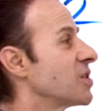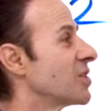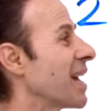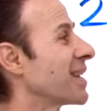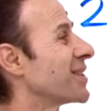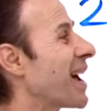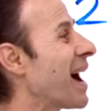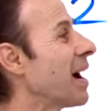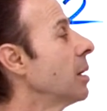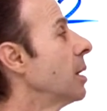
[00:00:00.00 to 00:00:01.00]
his snacks
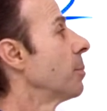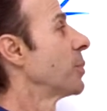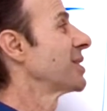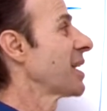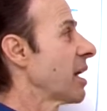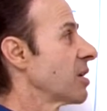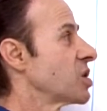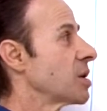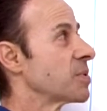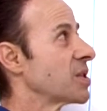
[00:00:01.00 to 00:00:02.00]
are potato
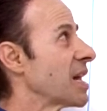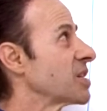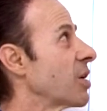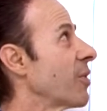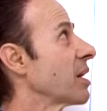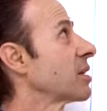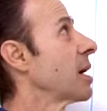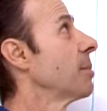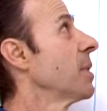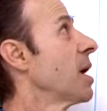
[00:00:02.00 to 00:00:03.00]
chips? That's our
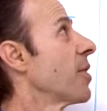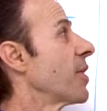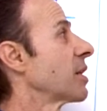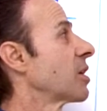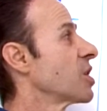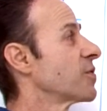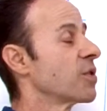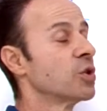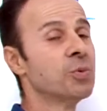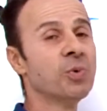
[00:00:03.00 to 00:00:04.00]
outcome. That goes for
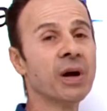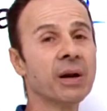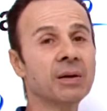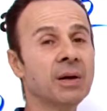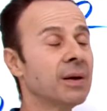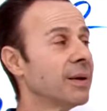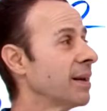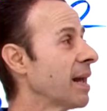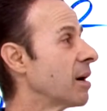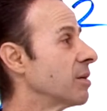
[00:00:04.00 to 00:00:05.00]
the numerator.
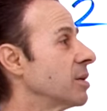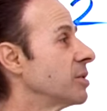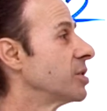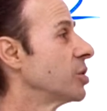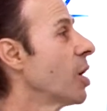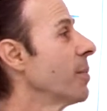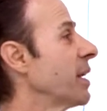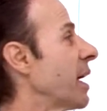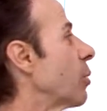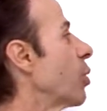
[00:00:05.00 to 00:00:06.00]
Now,
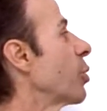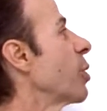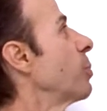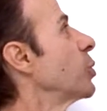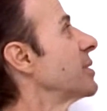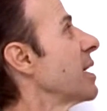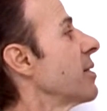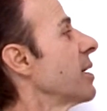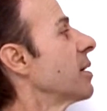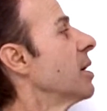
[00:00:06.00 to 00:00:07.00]
denominator, what do we put
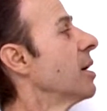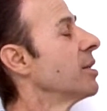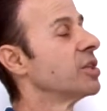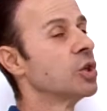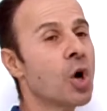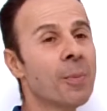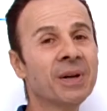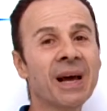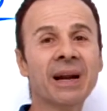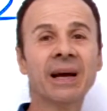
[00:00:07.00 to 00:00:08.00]
down there?
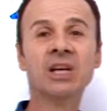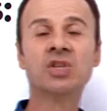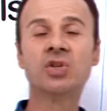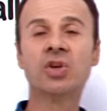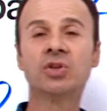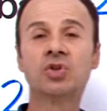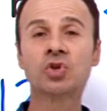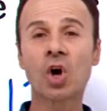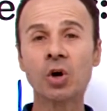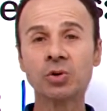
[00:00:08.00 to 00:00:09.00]
Denominator is the
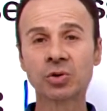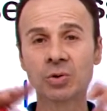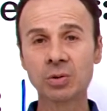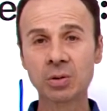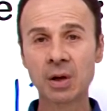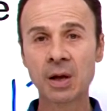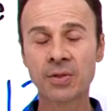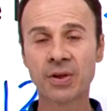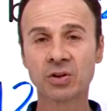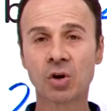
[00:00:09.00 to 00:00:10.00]
total
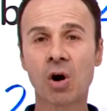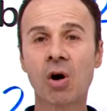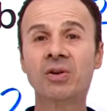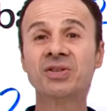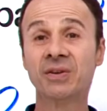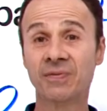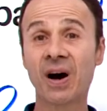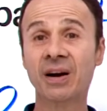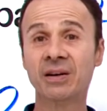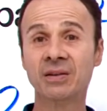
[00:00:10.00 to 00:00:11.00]
that the whole is
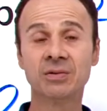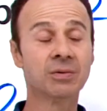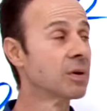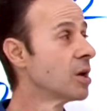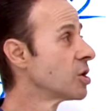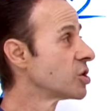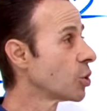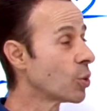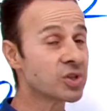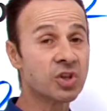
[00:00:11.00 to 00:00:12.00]
divided into. So
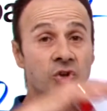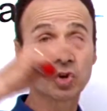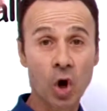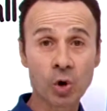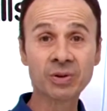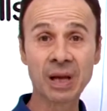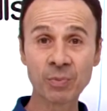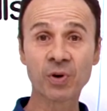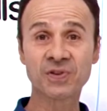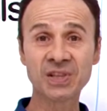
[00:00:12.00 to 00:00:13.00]
what's the total number of